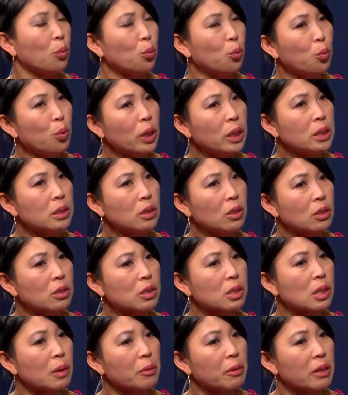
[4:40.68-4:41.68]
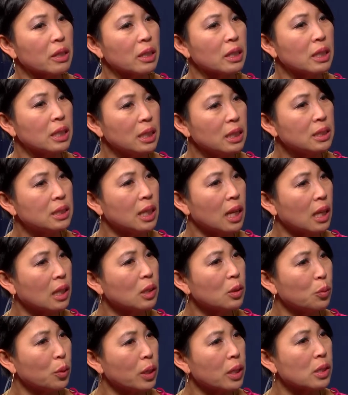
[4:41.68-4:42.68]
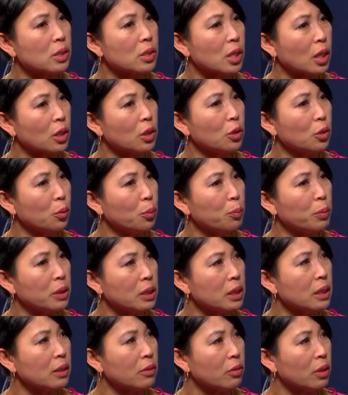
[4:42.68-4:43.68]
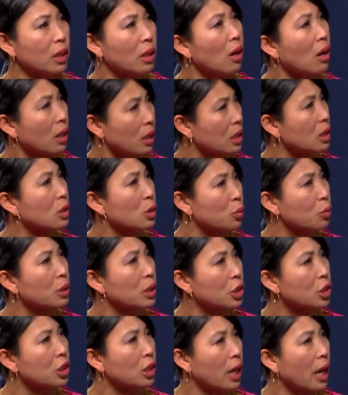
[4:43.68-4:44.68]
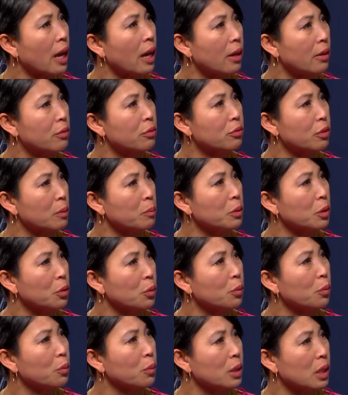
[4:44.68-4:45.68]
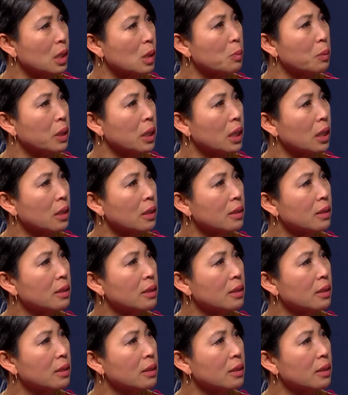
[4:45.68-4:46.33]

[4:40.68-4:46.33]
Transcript: What are some of the key takeaways that you believe the audience really should have from you this meeting?